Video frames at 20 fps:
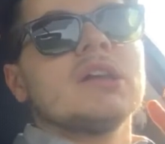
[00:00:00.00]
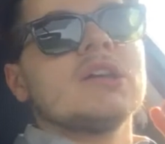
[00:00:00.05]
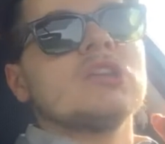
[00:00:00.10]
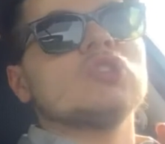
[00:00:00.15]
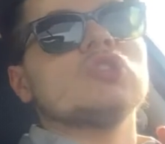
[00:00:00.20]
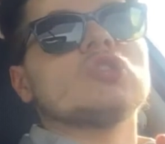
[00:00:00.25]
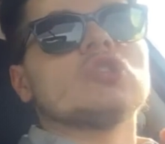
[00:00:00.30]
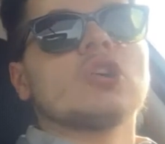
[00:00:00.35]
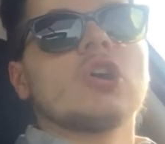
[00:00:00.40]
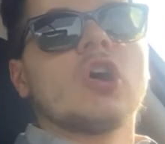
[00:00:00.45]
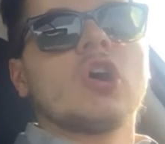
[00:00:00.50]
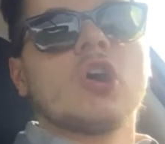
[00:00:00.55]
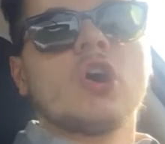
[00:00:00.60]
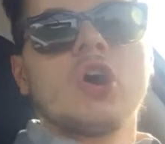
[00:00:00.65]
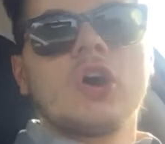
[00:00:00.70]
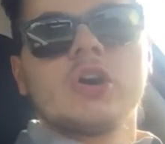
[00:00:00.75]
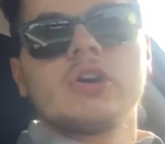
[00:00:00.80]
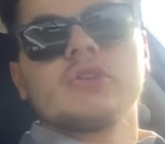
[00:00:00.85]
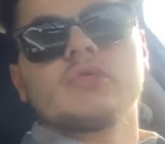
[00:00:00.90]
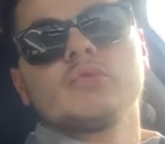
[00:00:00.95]
in your
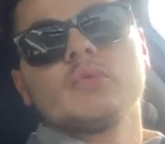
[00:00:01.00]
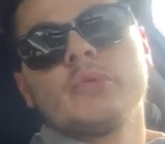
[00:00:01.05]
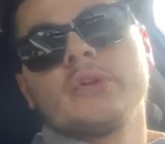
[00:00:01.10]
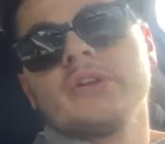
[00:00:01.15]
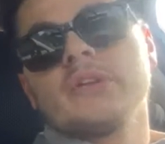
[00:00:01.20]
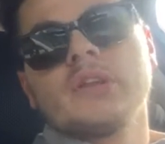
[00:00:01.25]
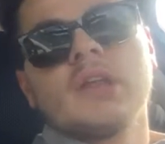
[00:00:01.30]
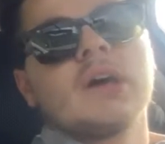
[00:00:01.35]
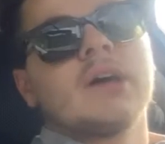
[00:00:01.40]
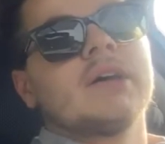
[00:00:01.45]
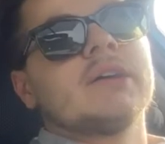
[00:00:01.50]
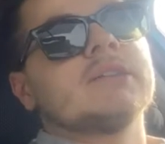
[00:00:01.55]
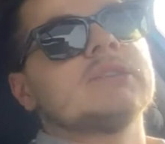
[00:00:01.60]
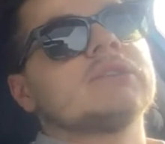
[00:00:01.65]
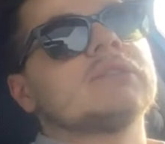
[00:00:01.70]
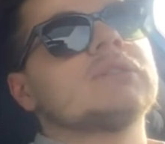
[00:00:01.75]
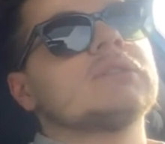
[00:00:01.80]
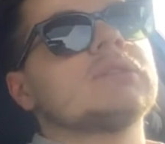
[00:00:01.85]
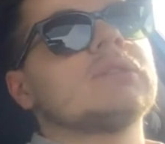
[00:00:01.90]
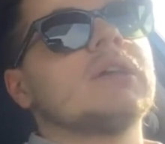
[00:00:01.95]
heart
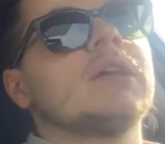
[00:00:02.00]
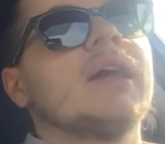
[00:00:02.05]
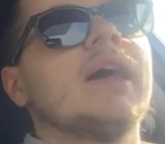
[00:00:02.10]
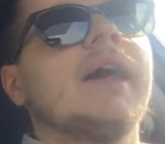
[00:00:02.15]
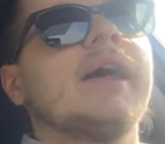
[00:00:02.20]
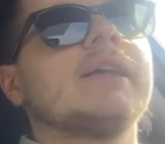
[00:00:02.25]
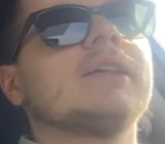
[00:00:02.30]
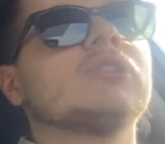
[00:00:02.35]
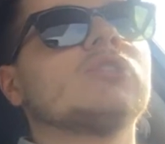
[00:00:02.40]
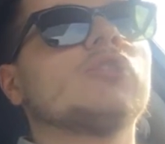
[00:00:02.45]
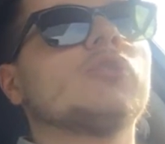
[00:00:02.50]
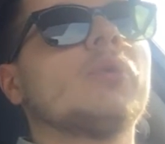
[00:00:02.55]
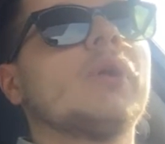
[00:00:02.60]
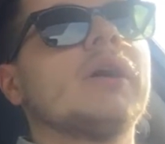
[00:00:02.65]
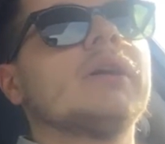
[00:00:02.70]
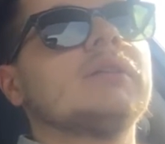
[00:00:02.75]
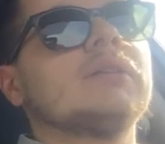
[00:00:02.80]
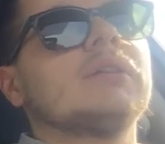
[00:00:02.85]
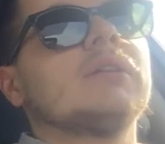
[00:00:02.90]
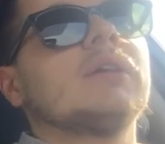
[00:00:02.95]
realize, hey, you know
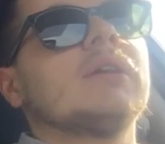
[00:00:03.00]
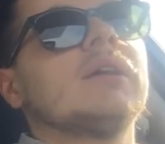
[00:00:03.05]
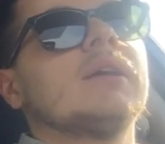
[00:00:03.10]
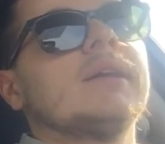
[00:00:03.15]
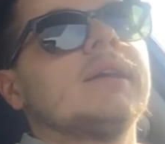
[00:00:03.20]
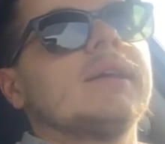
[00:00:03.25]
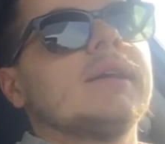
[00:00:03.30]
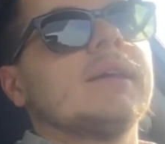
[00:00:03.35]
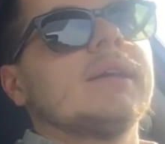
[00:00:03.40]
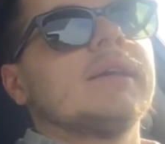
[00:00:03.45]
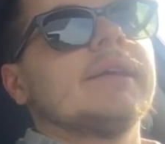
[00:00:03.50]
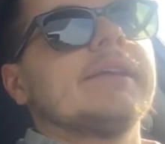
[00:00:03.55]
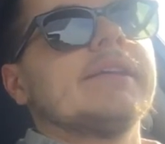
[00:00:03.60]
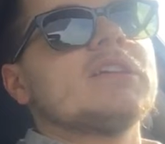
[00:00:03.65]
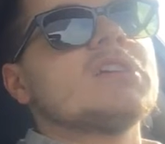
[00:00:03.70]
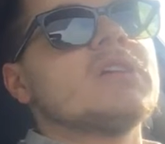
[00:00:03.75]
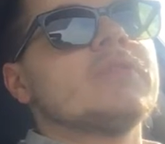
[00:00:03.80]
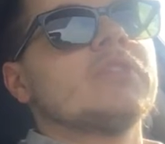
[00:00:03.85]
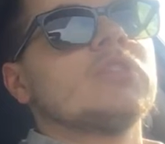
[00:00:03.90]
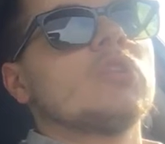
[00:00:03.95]
what,
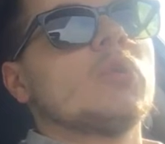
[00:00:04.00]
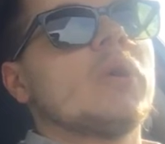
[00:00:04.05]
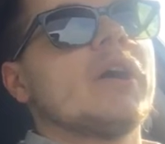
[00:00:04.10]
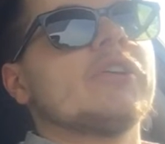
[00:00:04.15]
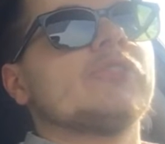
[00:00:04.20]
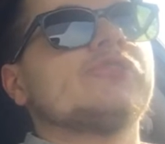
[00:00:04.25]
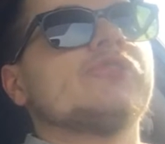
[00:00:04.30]
even though I